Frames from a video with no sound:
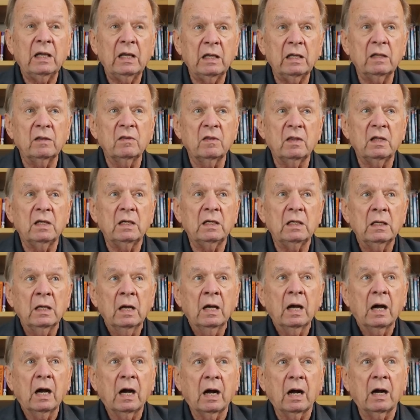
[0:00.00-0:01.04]
in the
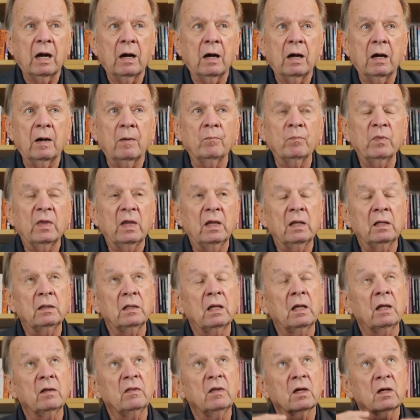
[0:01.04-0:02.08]

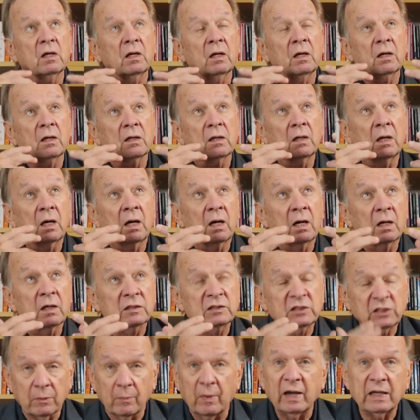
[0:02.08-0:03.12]

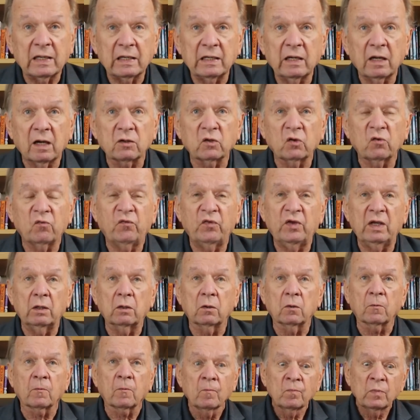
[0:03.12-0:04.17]
semiconductor
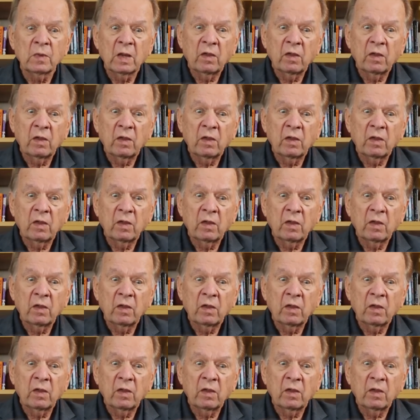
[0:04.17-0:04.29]
field.